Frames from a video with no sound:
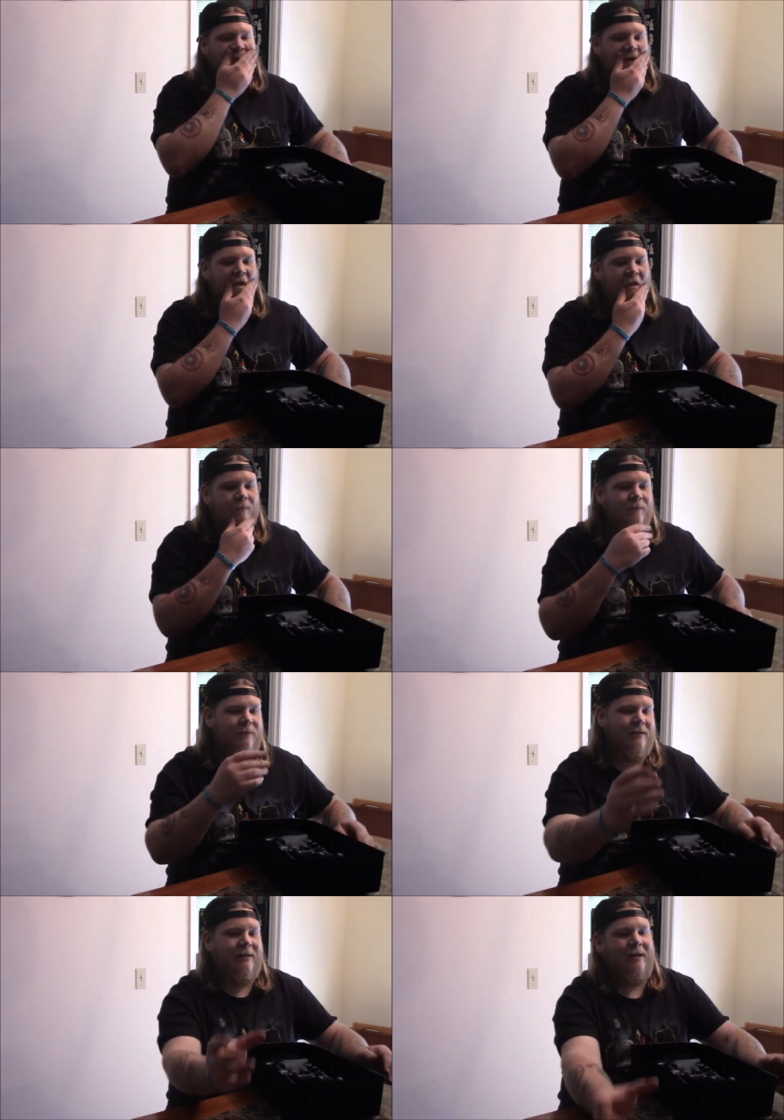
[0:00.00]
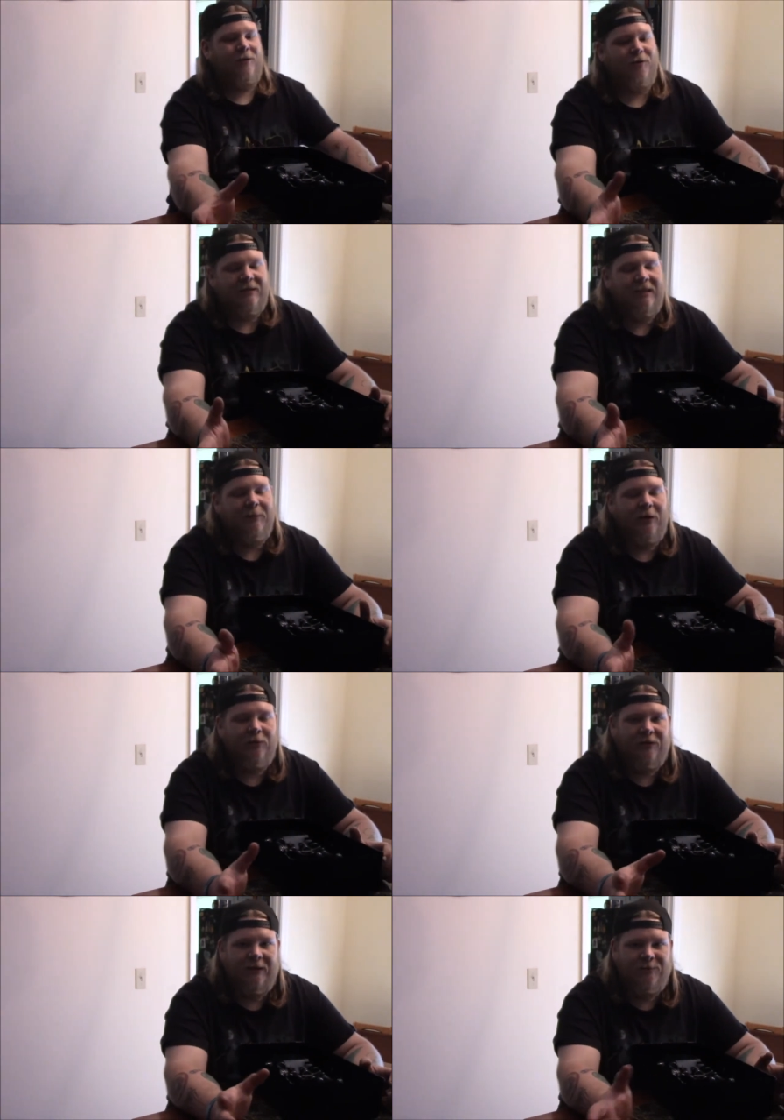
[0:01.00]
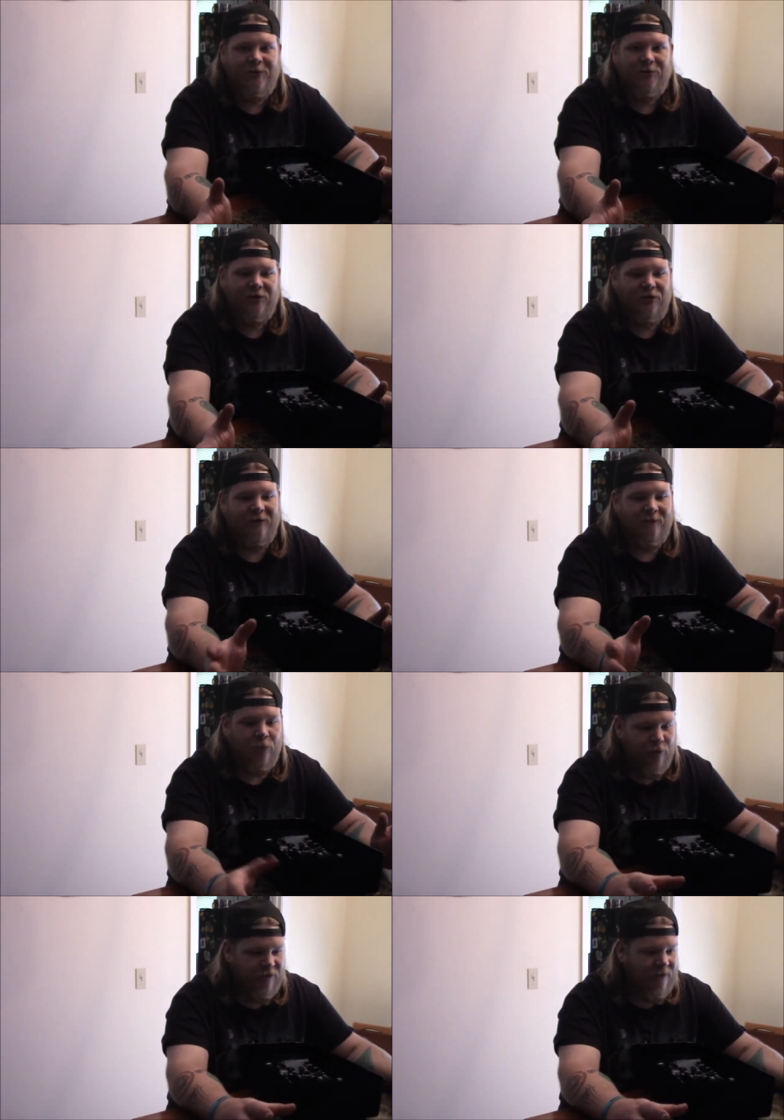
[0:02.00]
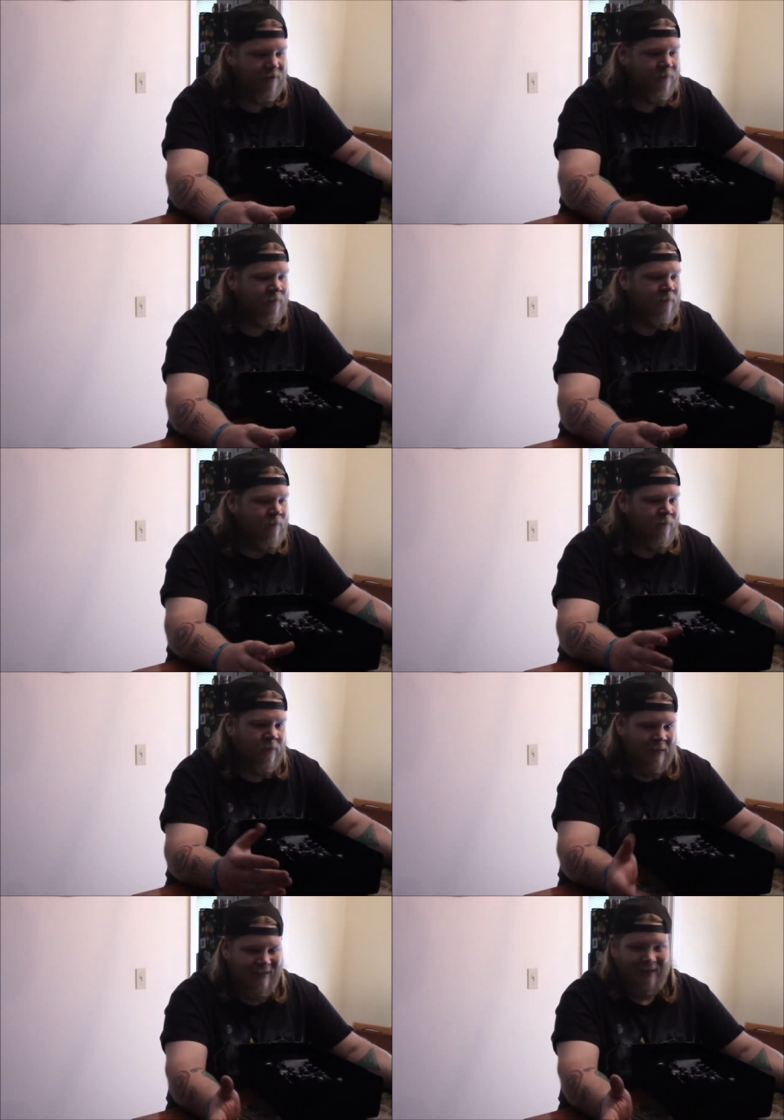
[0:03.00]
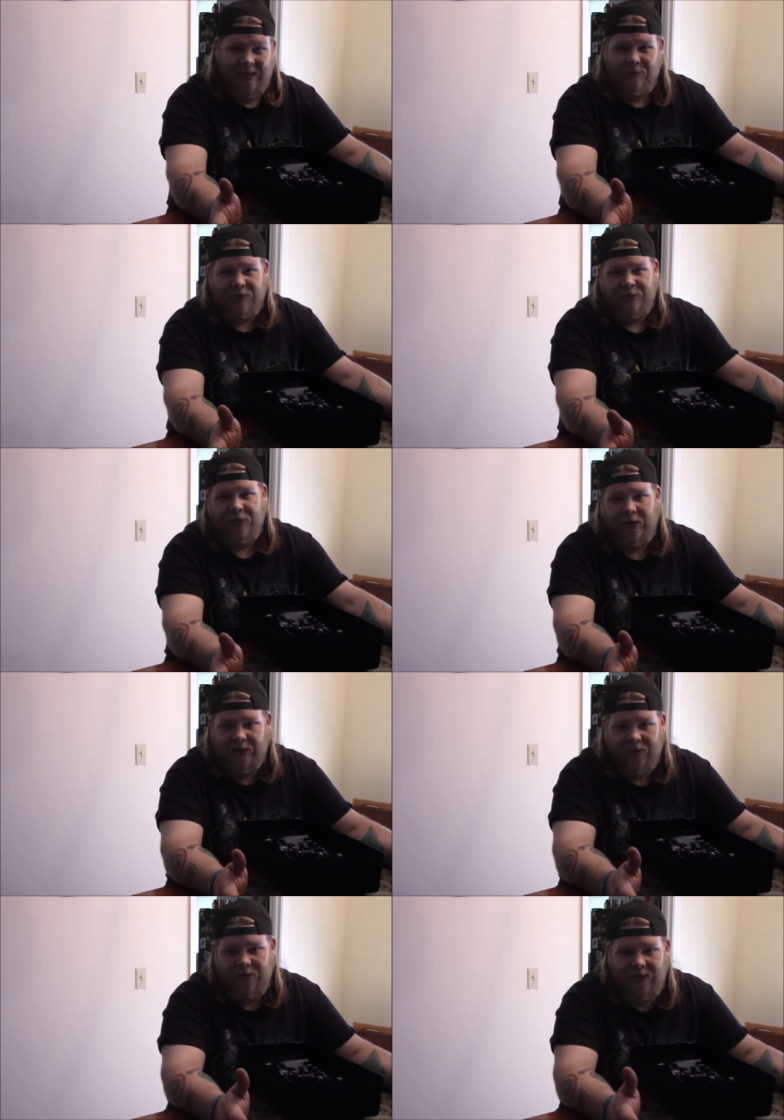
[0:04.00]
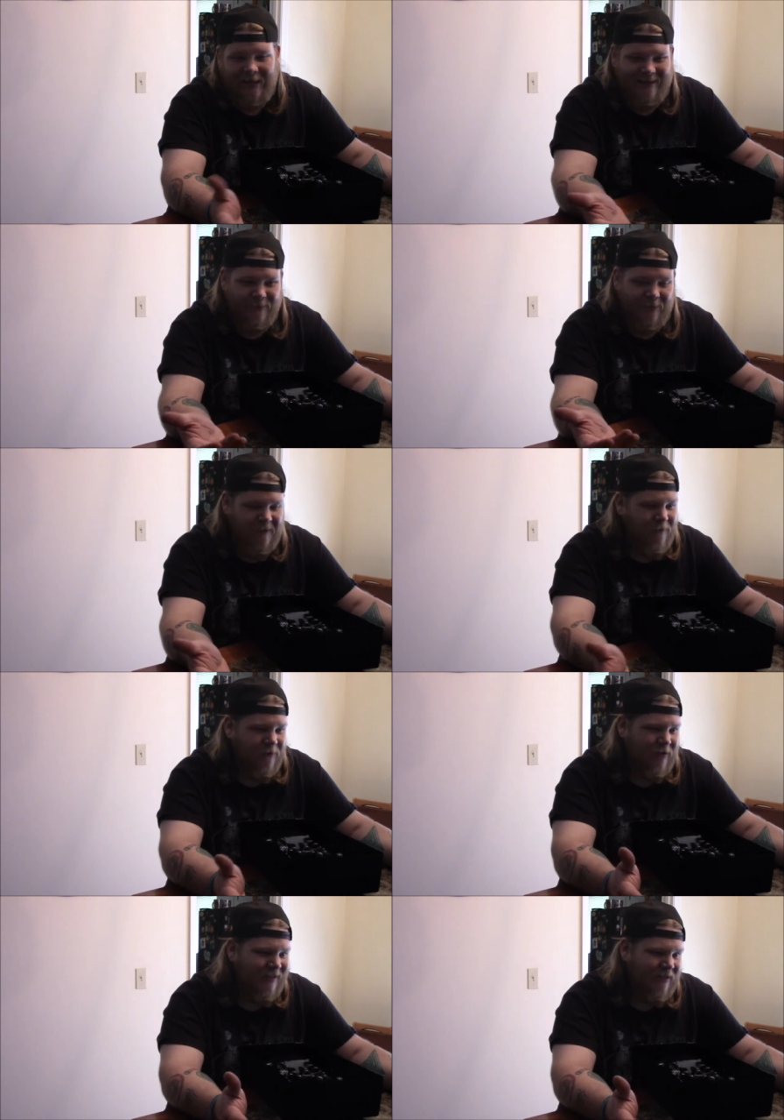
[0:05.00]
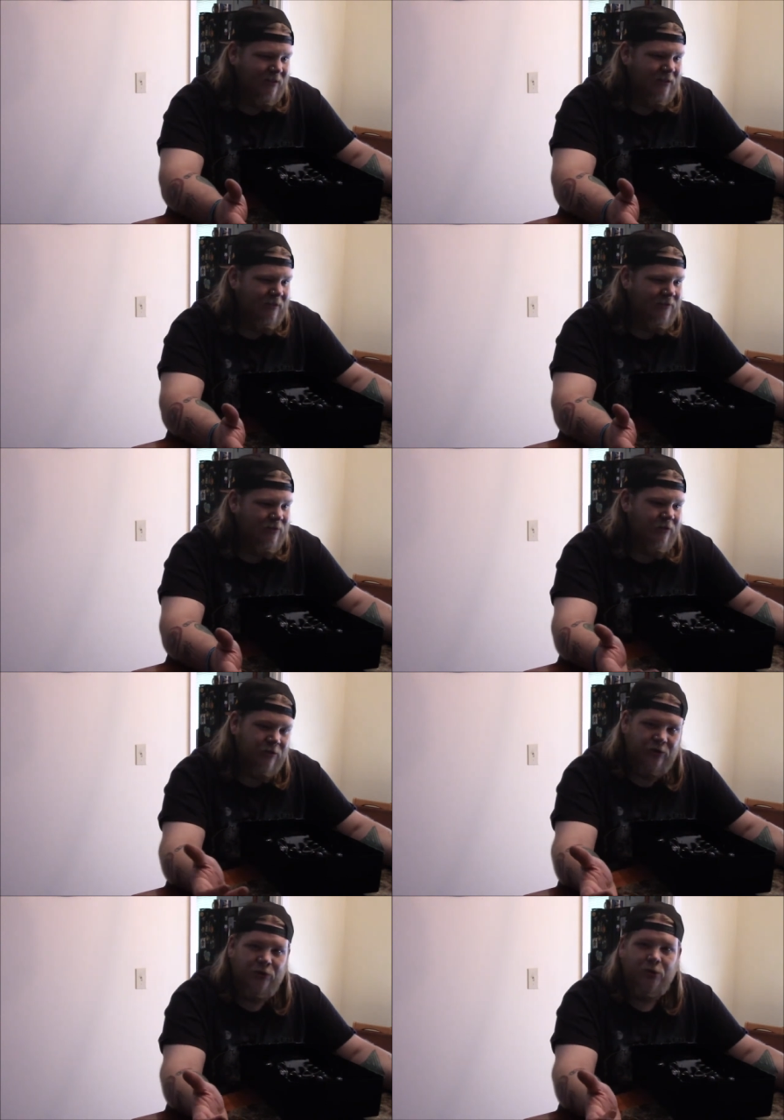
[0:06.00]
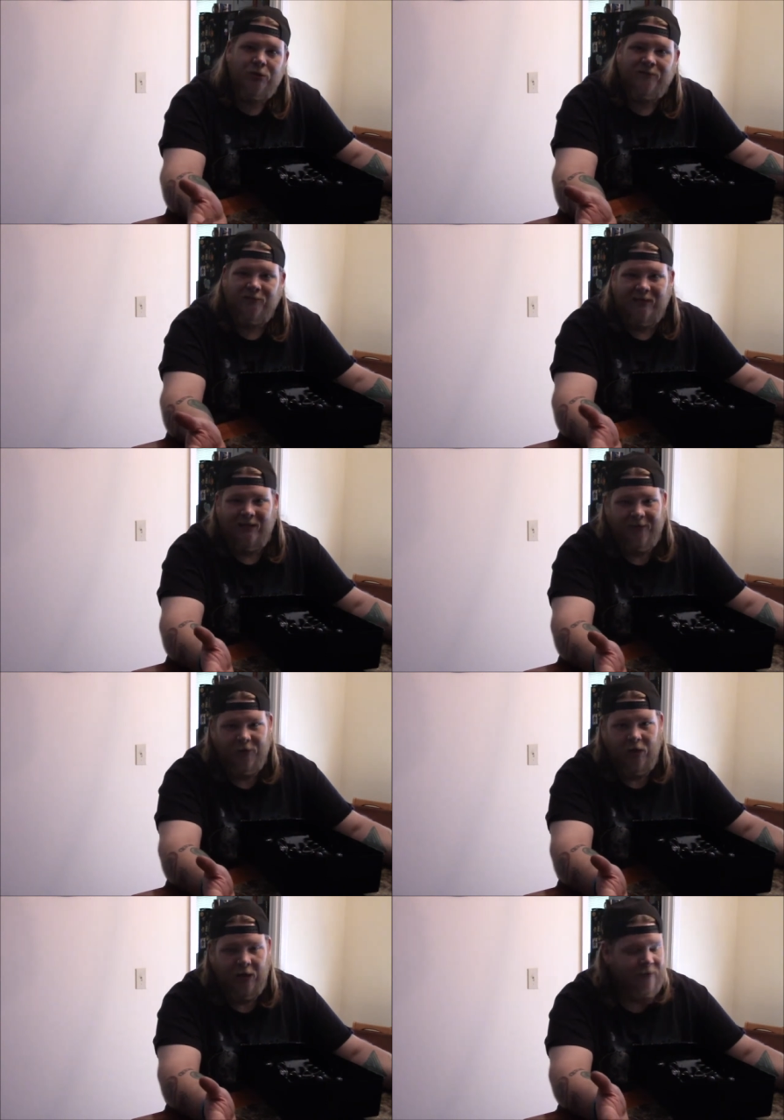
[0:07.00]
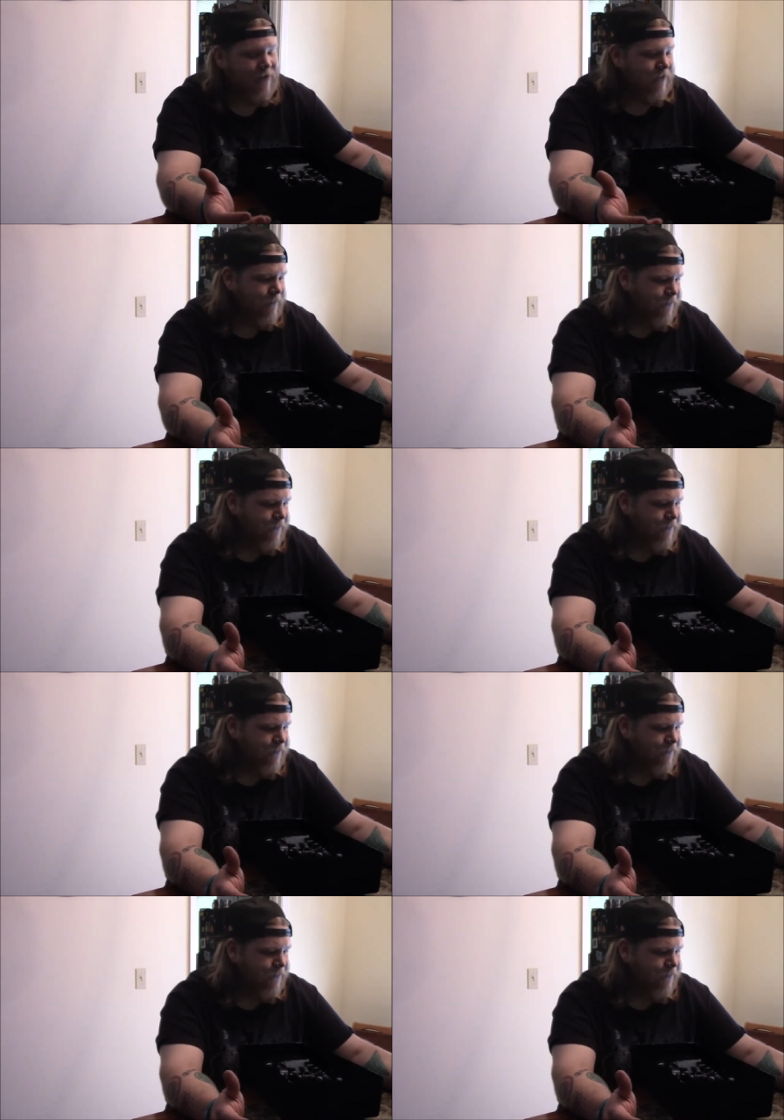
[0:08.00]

Um, they, I know they came out with a special edition of the movies. They came with the book, and but people were trying to sell it, you know, used for like a hundred dollars.